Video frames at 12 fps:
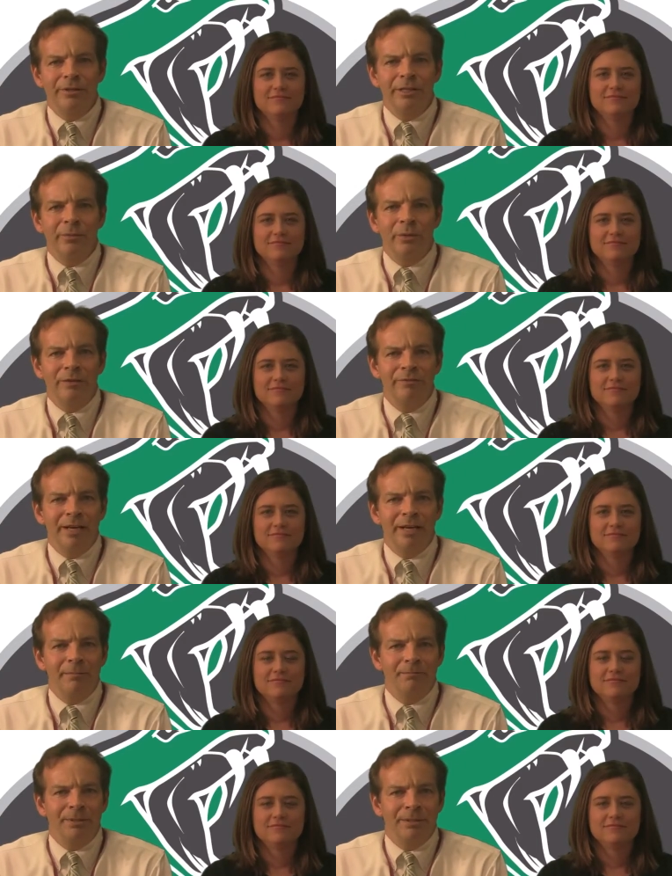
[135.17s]
Speaker 1: that we have
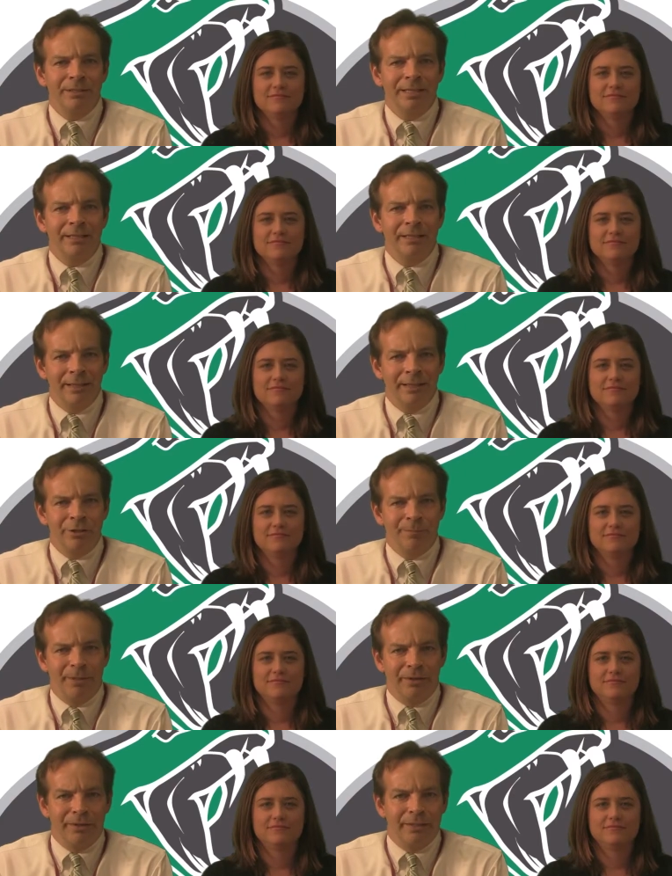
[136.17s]
not built in a lunch
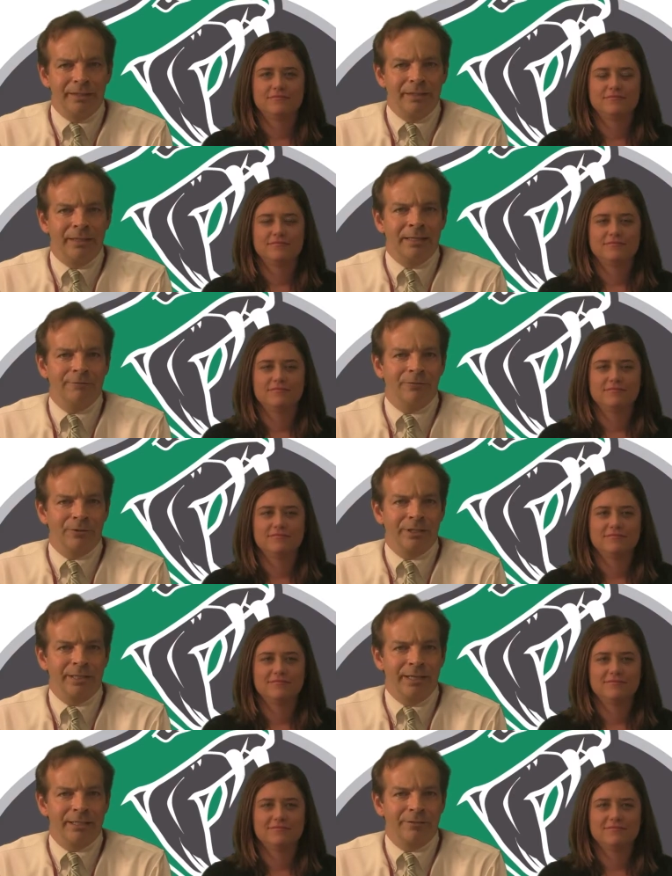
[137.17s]
period uh, for
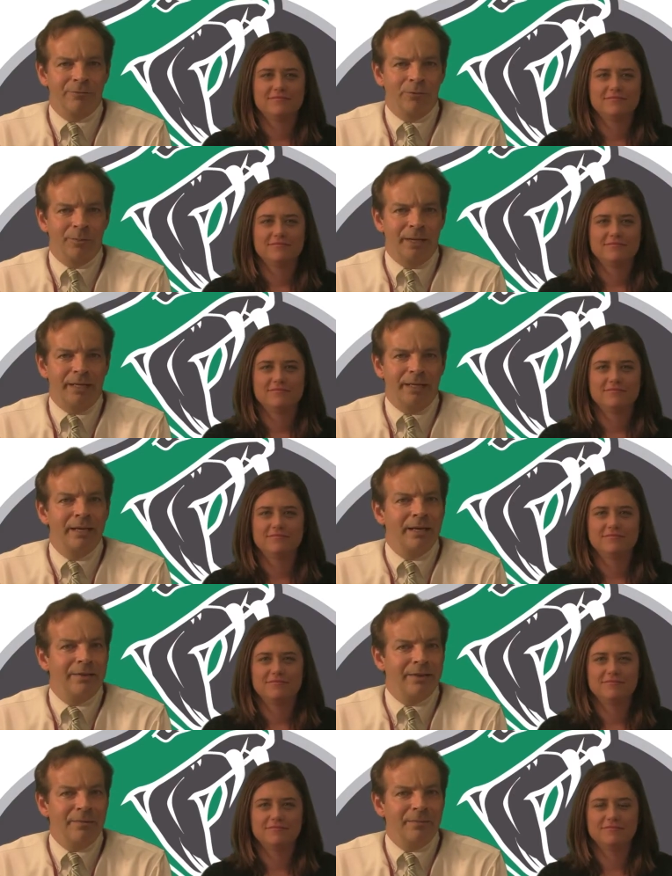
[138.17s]
tonight's
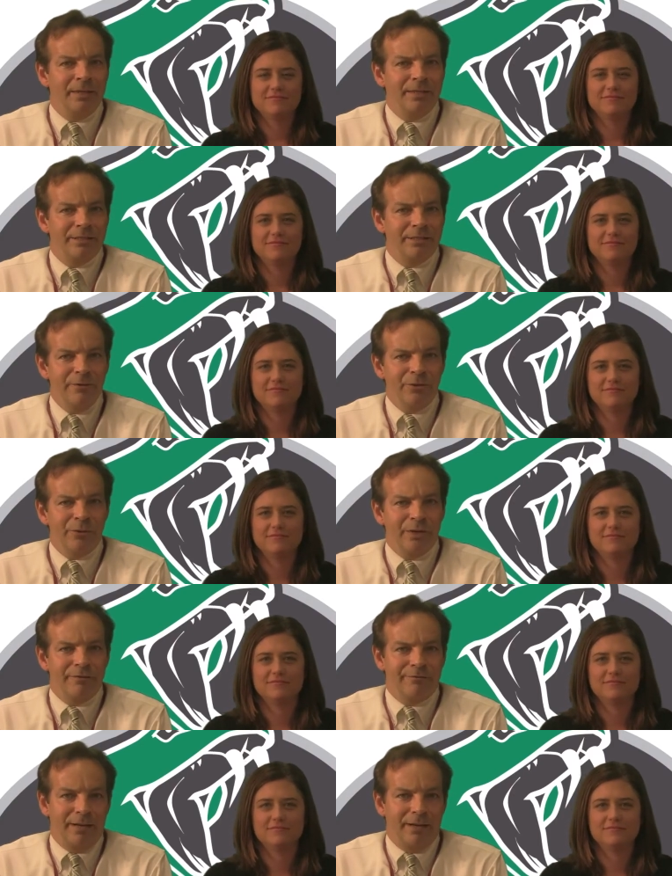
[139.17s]
format. That means seventh
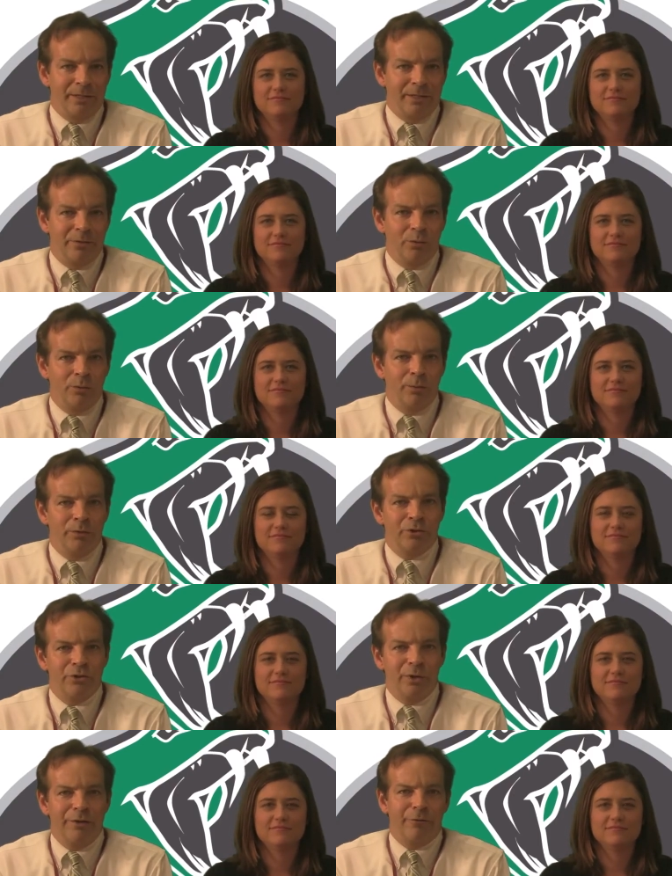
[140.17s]
grade families will move
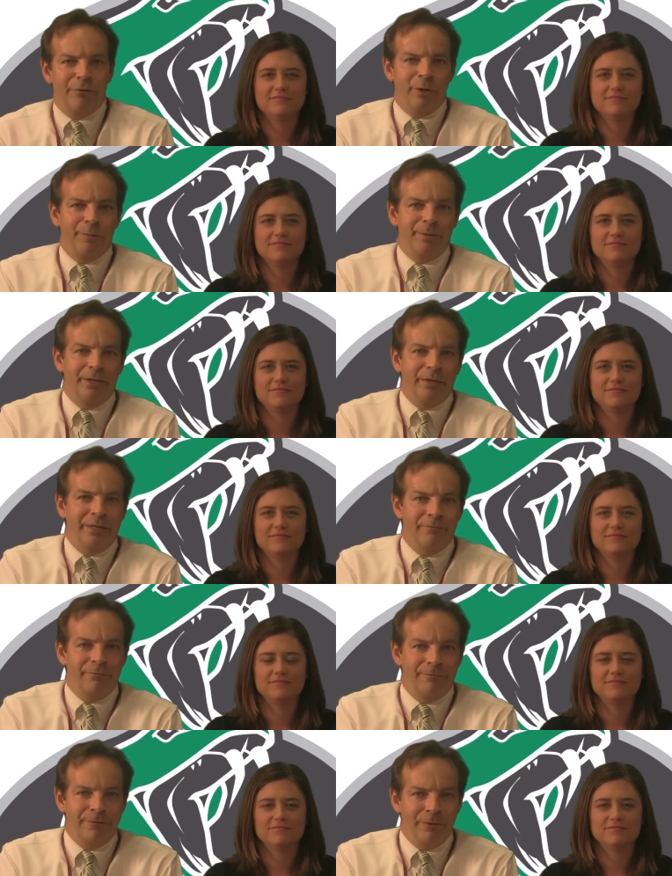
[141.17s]
straight from their period
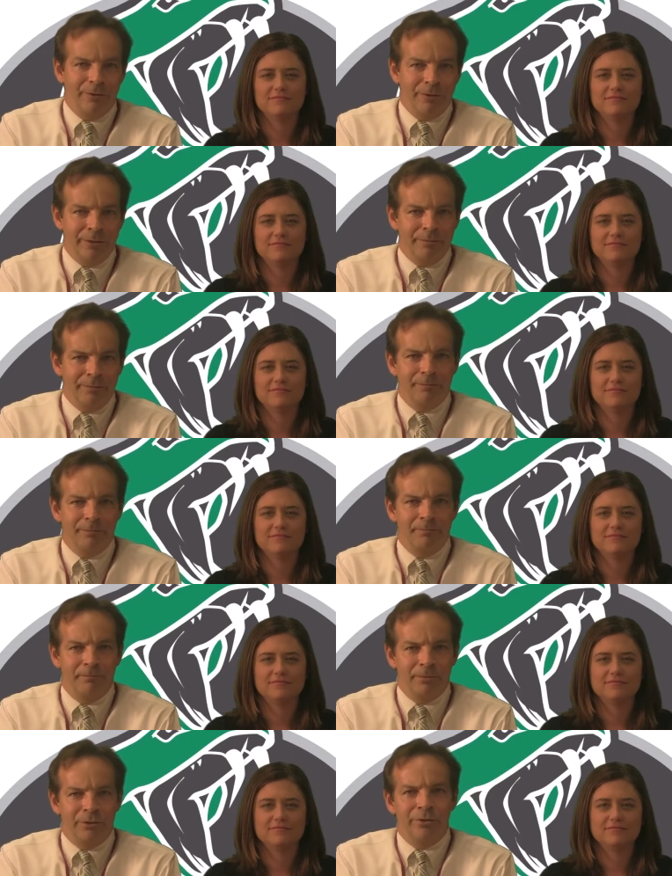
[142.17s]
four
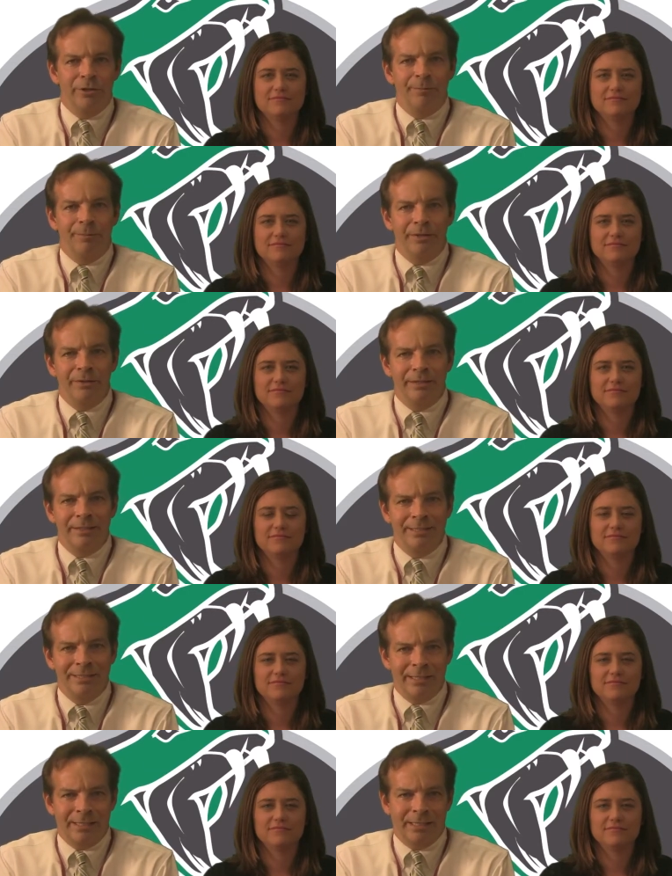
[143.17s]
to their period
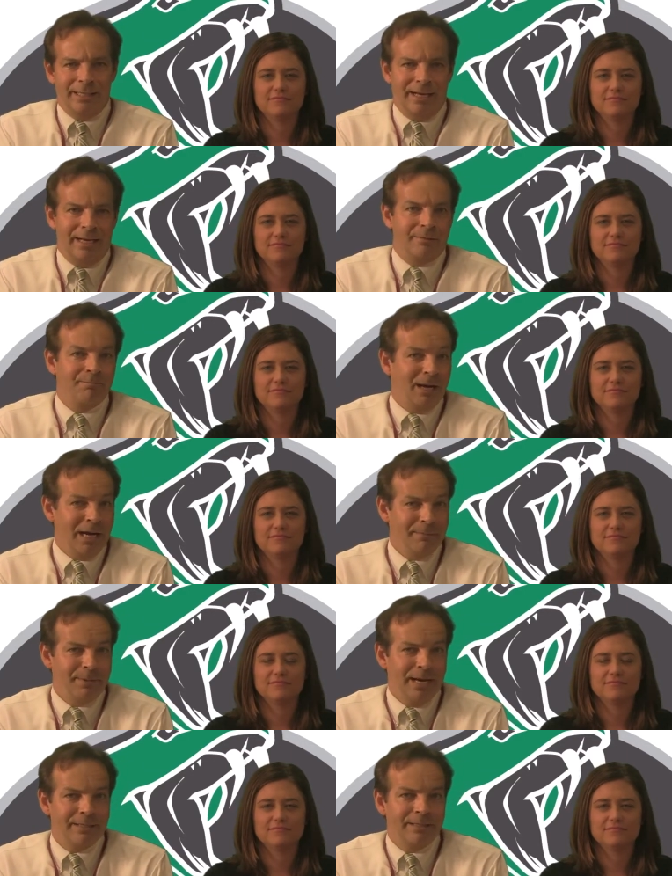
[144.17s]
six class,
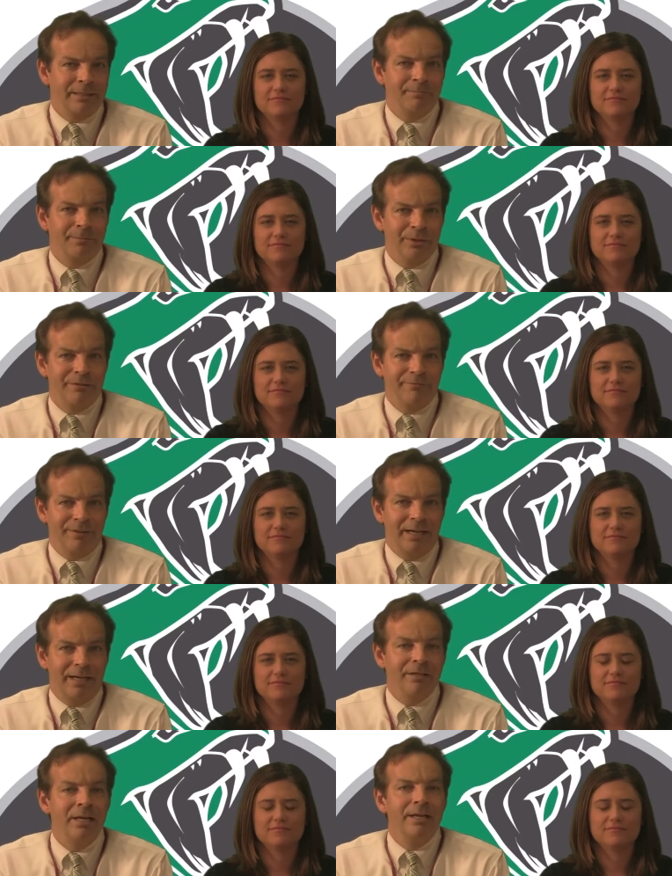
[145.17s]
bypassing period
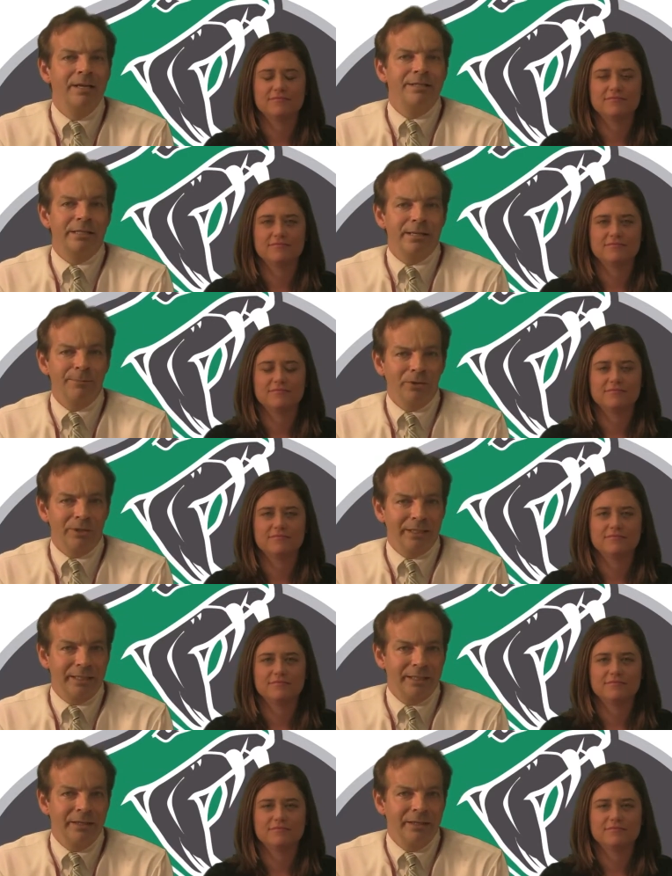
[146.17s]
five. Similarly,